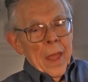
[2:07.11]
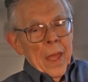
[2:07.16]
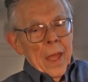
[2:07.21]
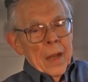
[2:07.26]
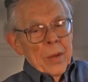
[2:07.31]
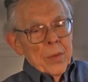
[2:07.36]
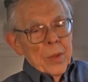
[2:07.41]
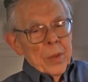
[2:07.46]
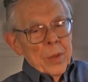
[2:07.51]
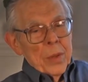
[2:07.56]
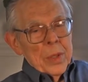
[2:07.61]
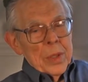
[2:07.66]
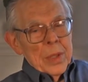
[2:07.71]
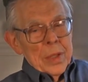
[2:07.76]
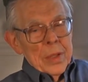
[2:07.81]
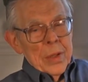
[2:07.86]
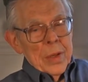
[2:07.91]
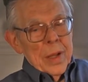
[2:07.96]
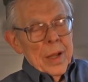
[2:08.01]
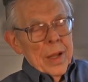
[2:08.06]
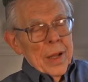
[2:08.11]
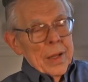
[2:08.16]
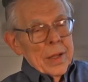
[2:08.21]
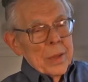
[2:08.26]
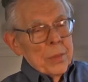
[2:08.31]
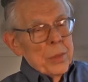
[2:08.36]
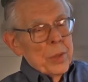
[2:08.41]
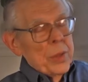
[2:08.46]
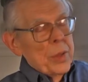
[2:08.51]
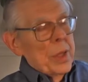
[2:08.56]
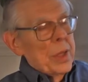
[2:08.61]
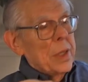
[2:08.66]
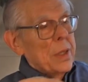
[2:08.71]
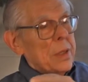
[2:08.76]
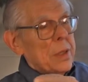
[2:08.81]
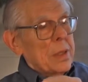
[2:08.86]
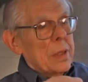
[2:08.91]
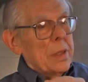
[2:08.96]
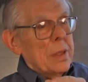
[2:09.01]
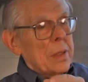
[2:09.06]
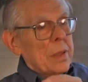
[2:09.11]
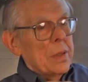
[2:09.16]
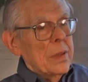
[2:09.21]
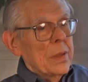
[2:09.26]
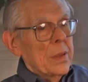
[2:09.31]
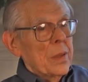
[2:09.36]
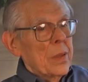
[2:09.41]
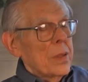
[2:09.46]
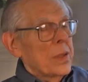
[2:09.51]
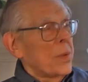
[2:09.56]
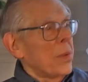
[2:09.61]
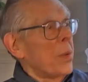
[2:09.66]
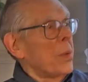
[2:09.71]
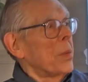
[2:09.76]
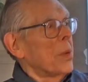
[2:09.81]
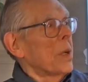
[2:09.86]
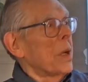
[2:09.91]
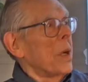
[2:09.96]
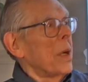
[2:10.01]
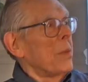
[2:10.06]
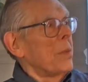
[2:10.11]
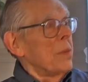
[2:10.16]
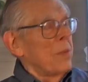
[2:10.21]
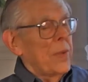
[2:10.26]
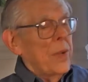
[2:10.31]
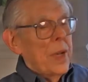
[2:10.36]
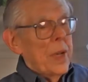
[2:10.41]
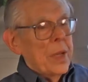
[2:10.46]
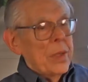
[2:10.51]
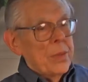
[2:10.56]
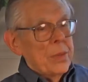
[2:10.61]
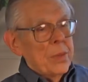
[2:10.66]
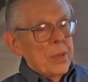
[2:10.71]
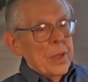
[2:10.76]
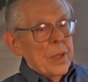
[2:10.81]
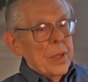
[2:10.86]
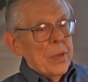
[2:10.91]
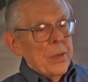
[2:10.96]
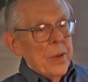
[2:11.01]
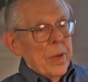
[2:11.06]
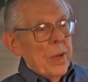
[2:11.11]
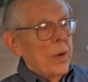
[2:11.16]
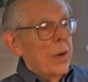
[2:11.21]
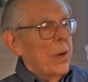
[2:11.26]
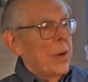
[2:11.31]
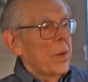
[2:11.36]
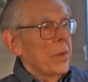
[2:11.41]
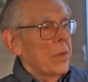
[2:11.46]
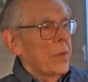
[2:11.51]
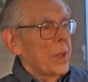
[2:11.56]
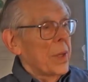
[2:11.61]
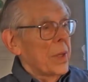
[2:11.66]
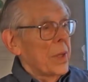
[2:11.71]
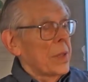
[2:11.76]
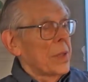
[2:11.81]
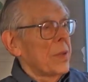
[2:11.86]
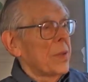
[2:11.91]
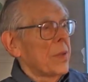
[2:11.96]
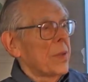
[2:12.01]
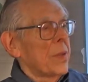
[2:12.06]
and we were short out in the boonies, and of course, we were camouflaged with the radar, and we could